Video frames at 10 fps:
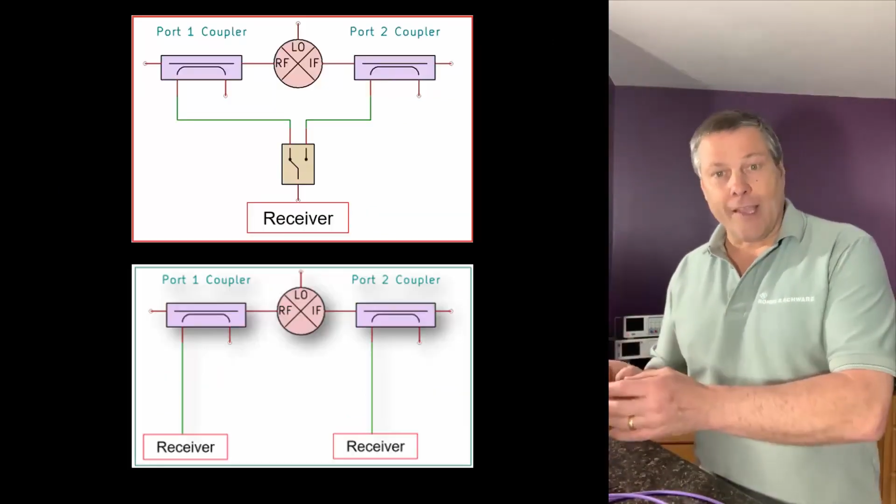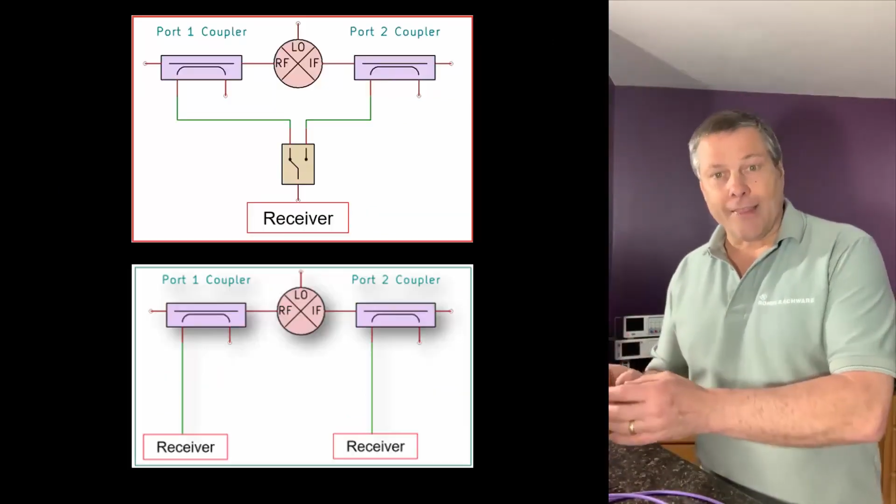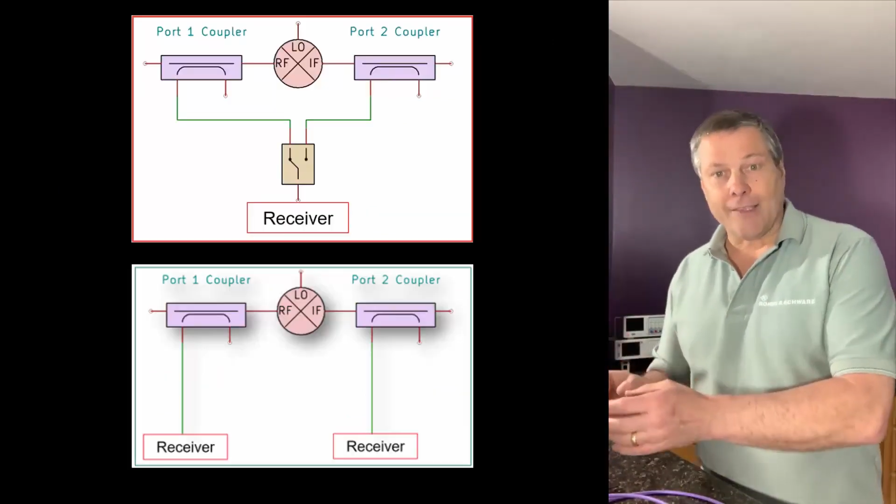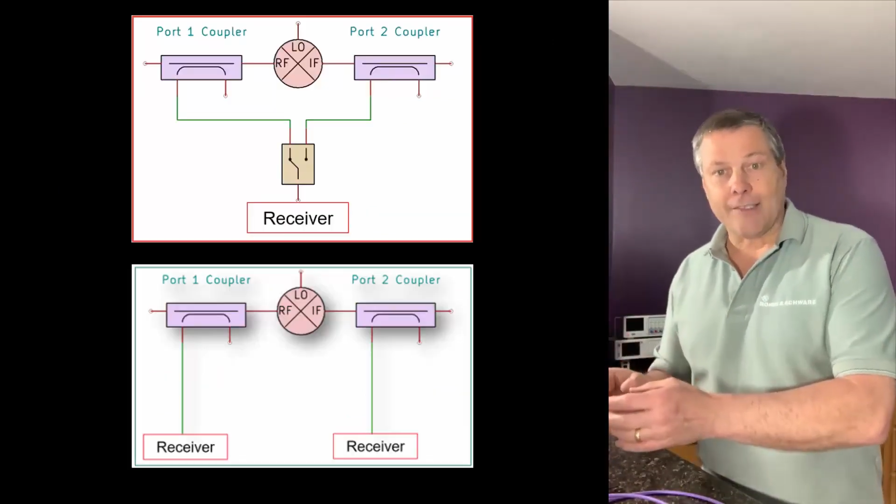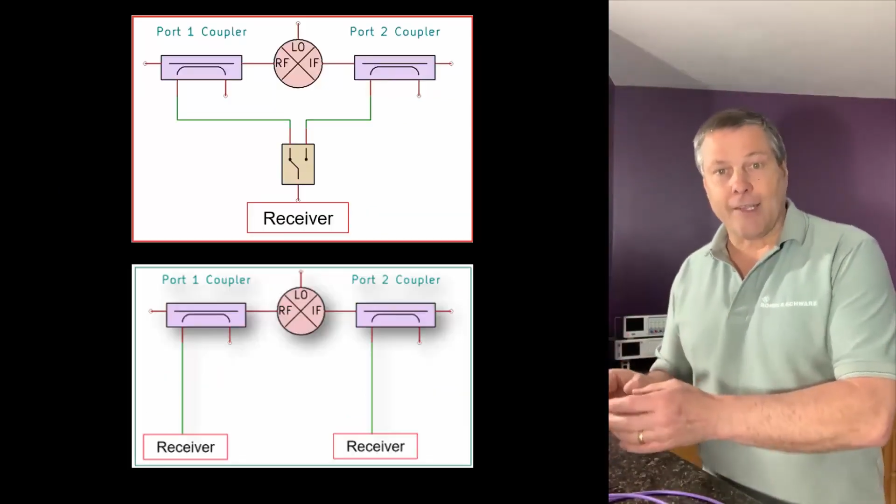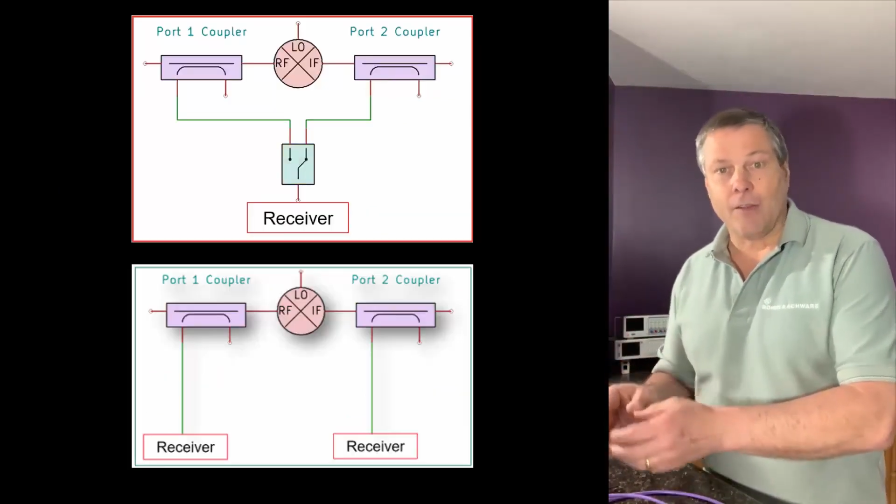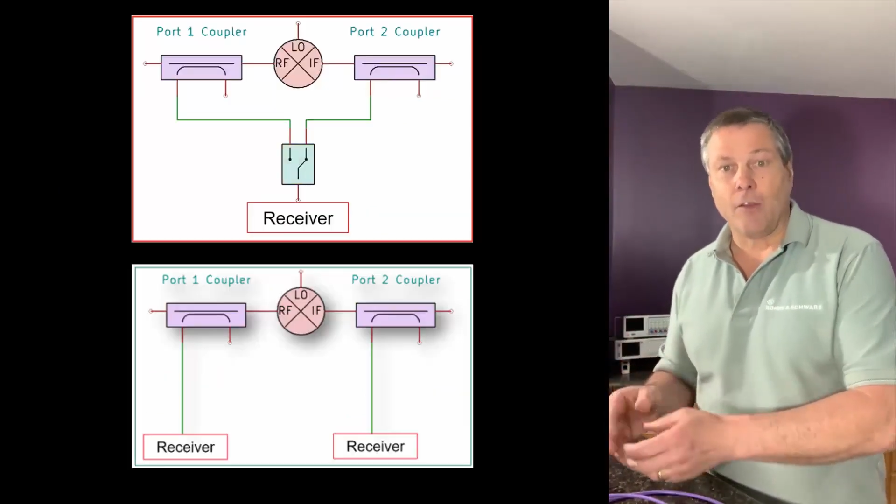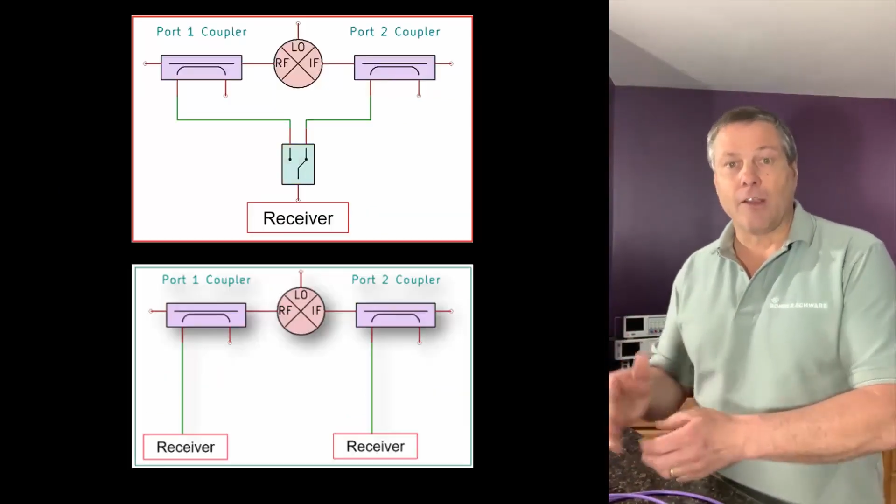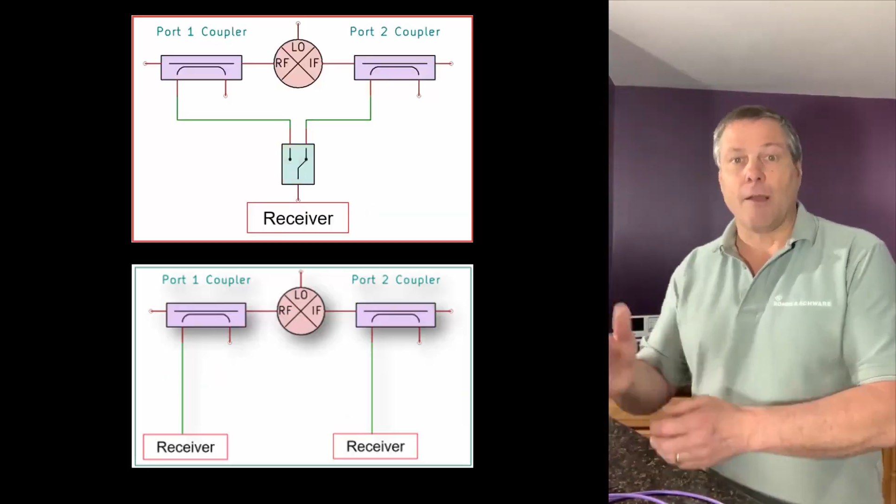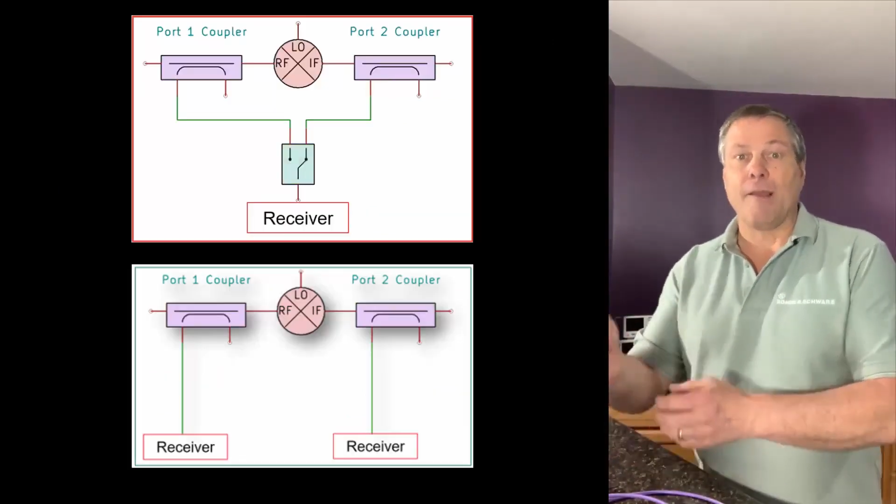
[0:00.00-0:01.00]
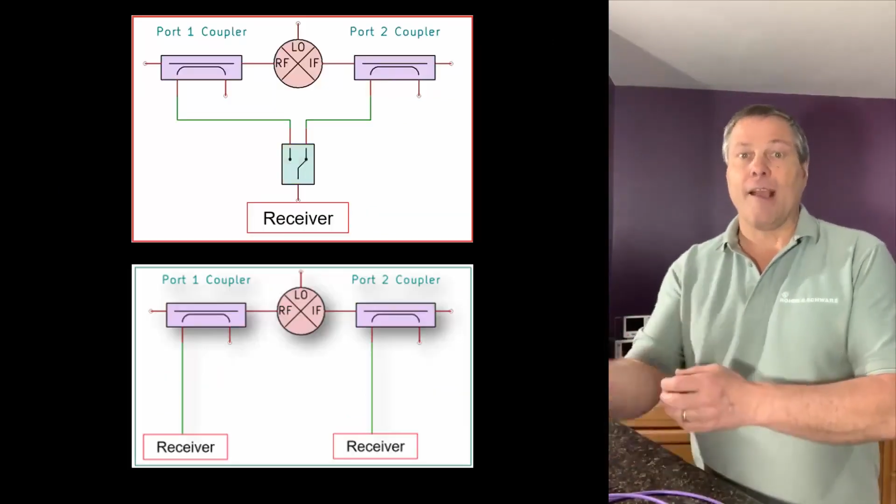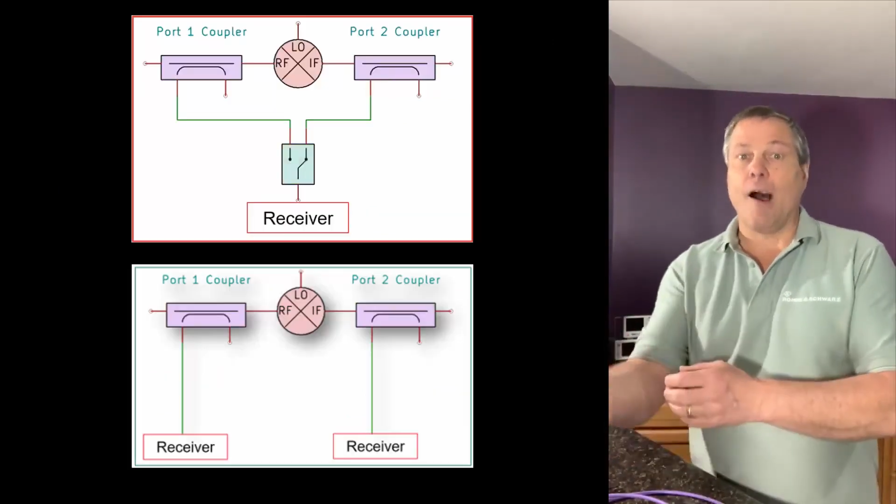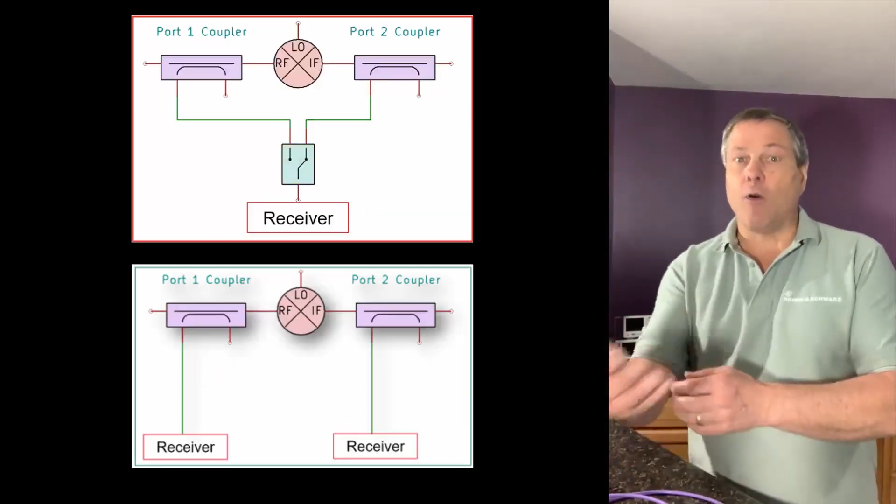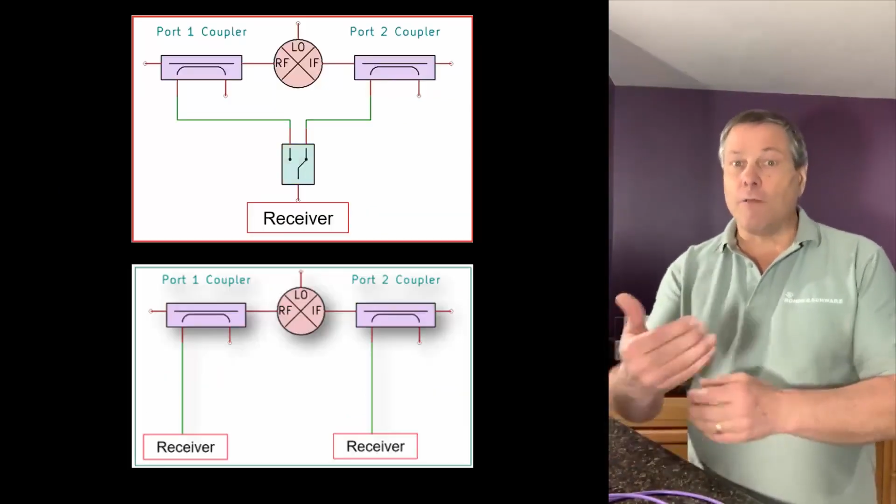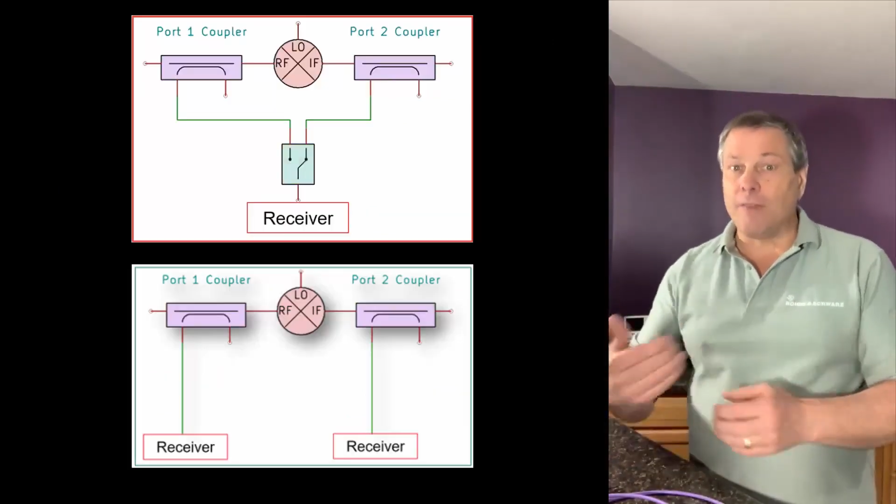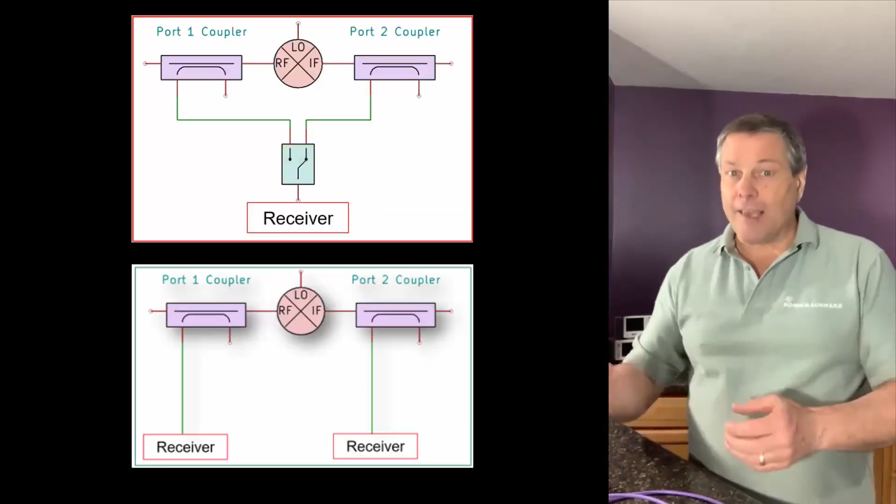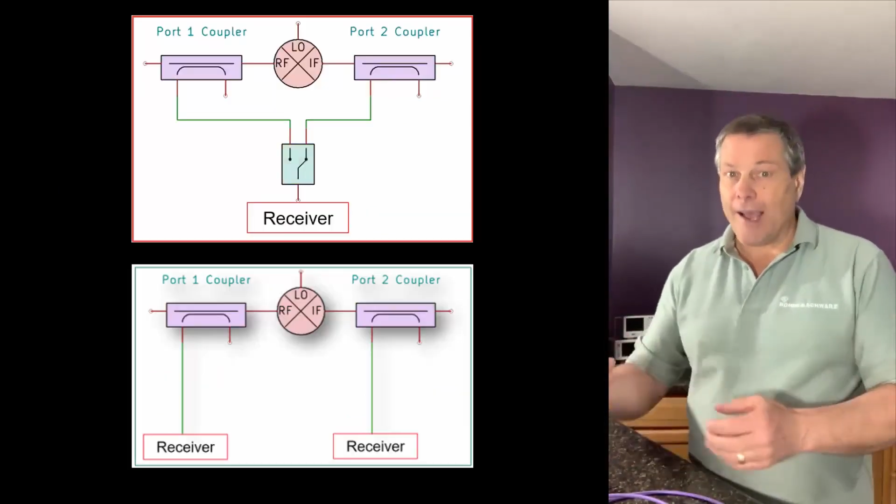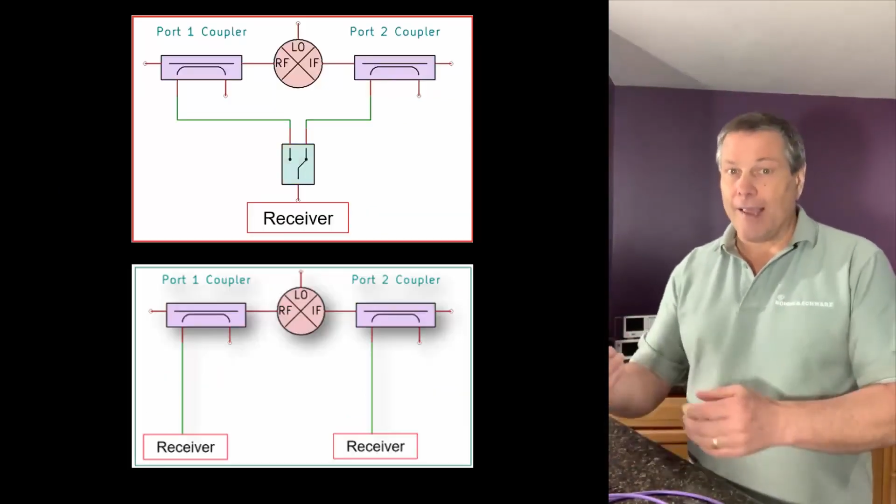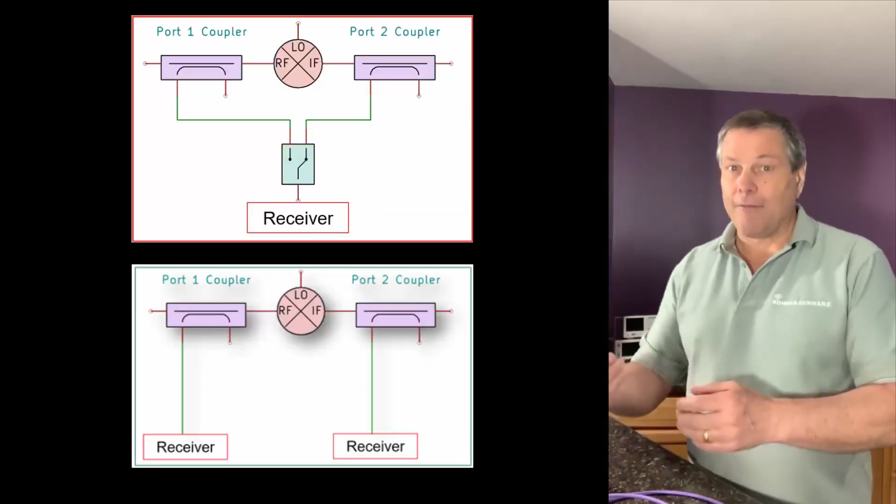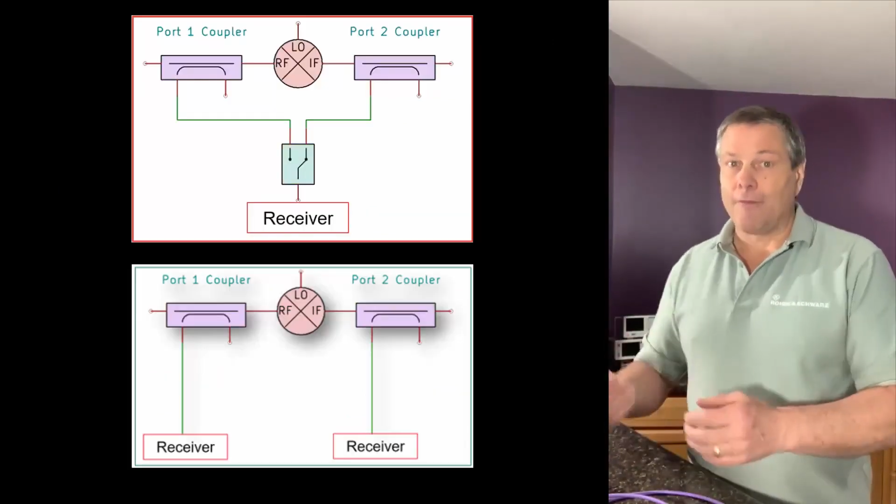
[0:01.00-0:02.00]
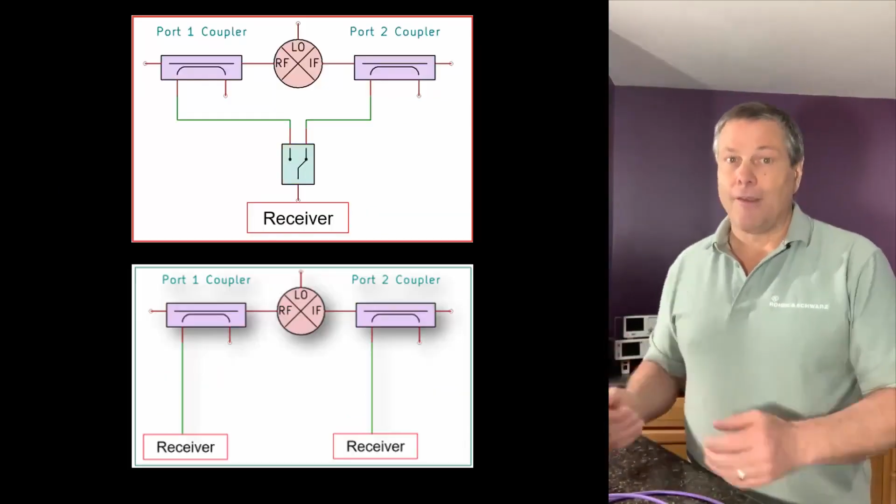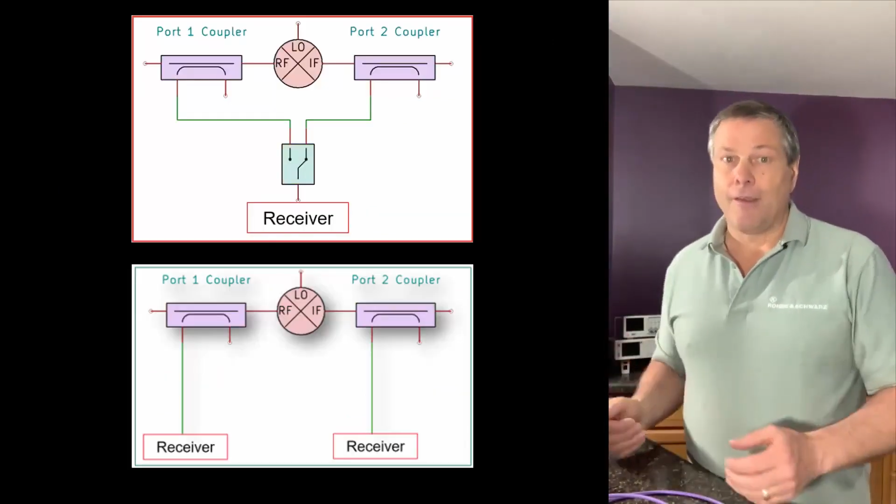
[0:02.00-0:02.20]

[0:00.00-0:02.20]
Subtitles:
at the signal coming out of the IF